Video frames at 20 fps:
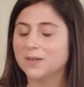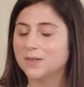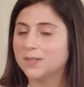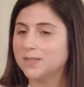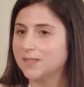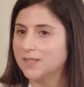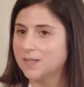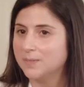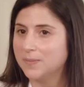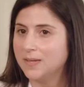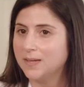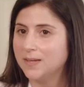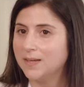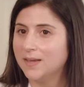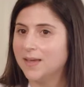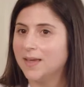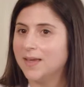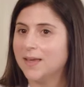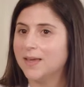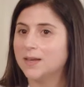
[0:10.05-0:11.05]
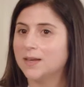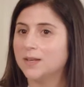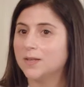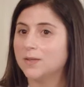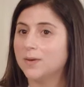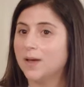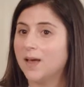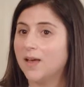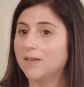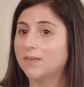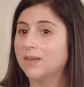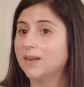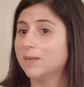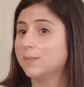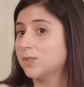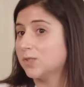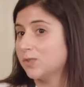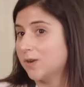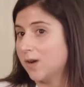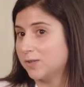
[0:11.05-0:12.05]
you're sleeping and you have an
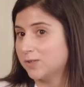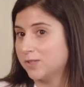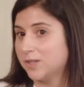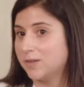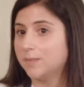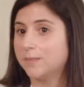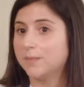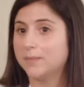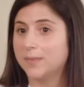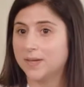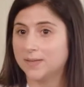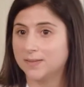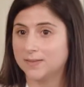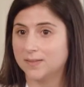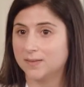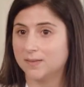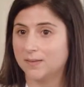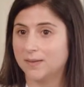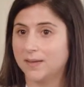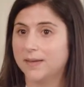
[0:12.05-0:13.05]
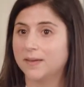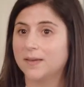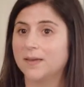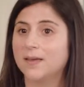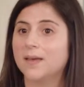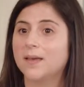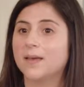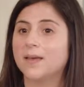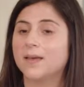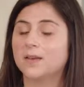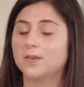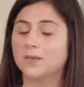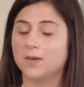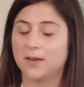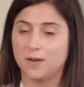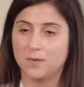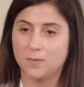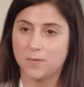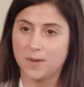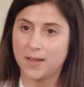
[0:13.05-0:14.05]
obstruction, basically, in your
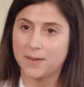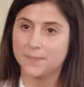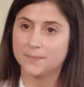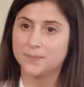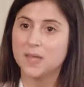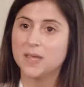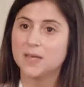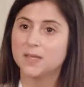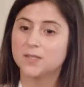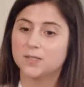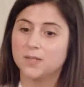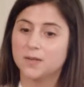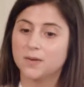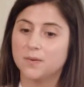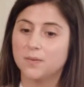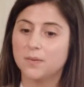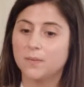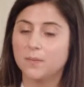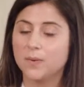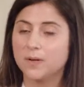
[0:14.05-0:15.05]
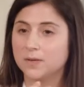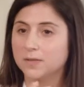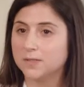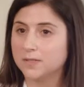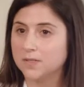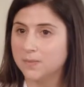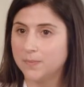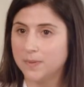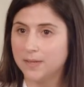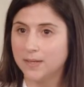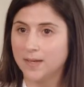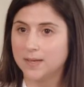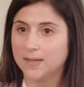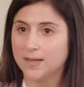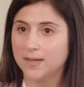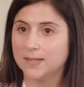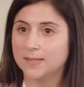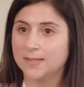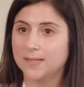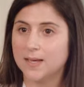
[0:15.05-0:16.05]
airway. So when you're sleeping at
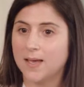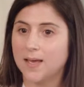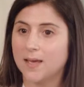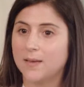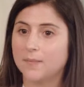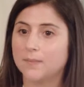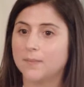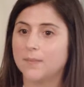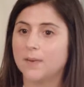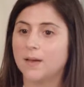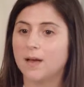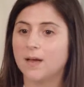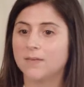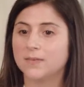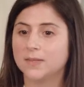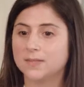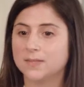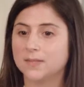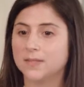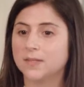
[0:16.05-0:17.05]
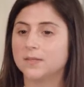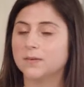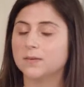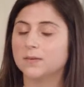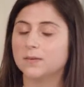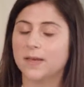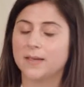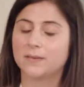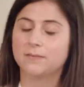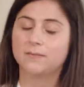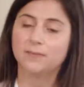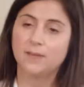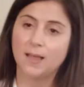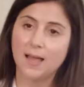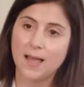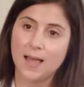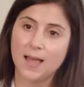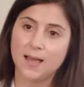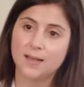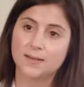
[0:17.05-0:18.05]
nighttime, obviously you're laying
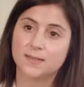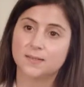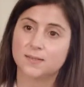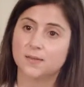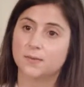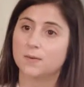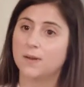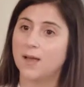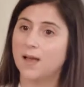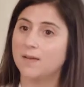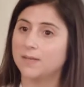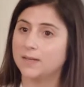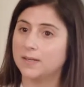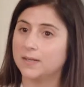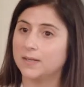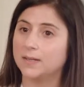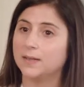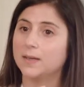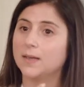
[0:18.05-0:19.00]
flat, so gravity